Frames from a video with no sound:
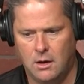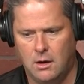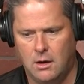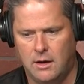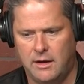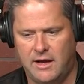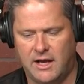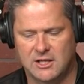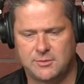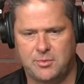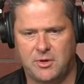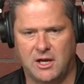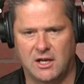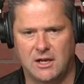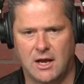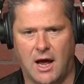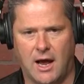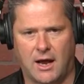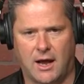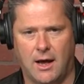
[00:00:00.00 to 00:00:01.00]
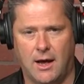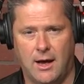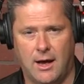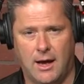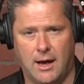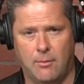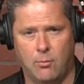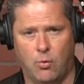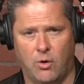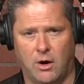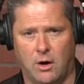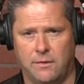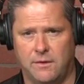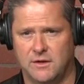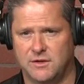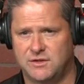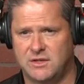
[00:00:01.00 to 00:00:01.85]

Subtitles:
ESPN.com where the